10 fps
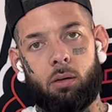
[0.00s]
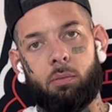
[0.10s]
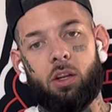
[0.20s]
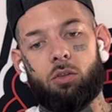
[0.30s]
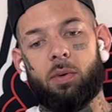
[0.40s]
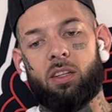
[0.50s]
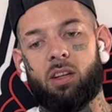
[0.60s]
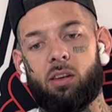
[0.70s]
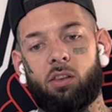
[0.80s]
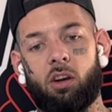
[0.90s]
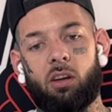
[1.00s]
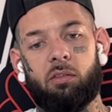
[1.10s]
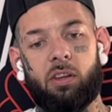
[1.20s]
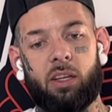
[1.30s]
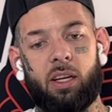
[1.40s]
Benchmade
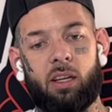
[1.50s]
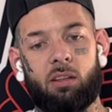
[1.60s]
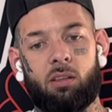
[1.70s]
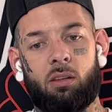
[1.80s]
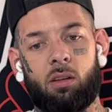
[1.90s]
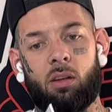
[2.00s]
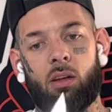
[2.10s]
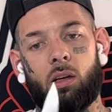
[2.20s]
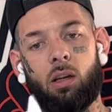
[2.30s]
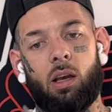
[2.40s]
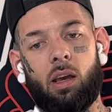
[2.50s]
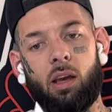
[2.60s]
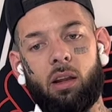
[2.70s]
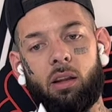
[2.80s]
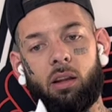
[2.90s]
S30B gets.
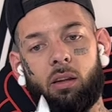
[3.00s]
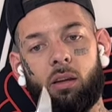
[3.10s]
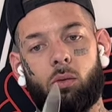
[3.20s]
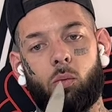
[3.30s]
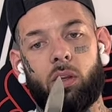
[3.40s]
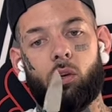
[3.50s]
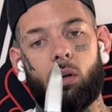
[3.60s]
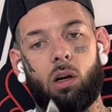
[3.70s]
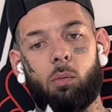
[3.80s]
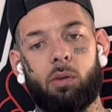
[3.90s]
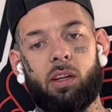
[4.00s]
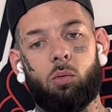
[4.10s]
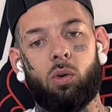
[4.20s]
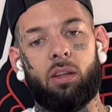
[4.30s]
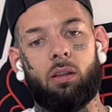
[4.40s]
And when you accompany
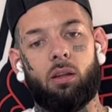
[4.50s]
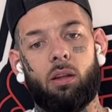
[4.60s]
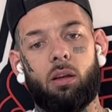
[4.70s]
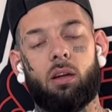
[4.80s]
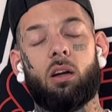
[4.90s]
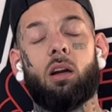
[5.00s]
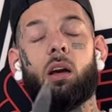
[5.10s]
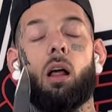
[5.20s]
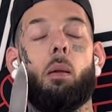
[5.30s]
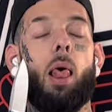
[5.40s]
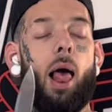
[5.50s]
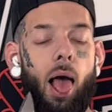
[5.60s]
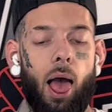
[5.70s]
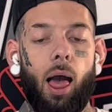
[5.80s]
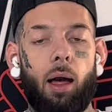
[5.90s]
with,
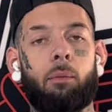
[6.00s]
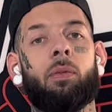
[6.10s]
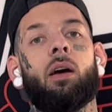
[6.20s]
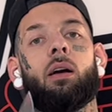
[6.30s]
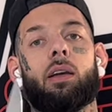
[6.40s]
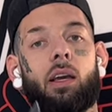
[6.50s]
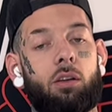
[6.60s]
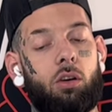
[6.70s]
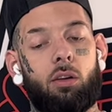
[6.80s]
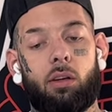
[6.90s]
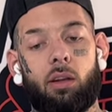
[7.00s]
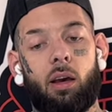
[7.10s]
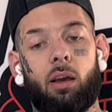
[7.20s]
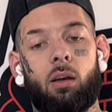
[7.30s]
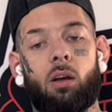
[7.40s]
bleh, can't talk
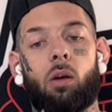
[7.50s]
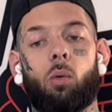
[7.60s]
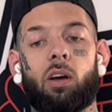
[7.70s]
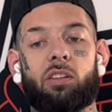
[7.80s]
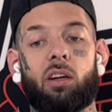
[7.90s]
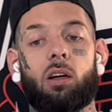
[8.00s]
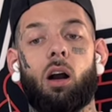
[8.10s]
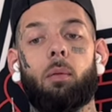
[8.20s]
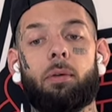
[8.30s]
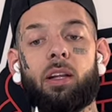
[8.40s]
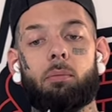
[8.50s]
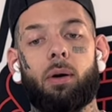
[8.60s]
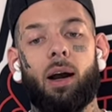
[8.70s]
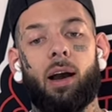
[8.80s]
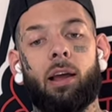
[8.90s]
today. When it's accompanied
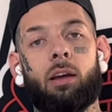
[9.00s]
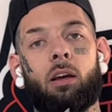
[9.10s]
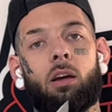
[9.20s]
by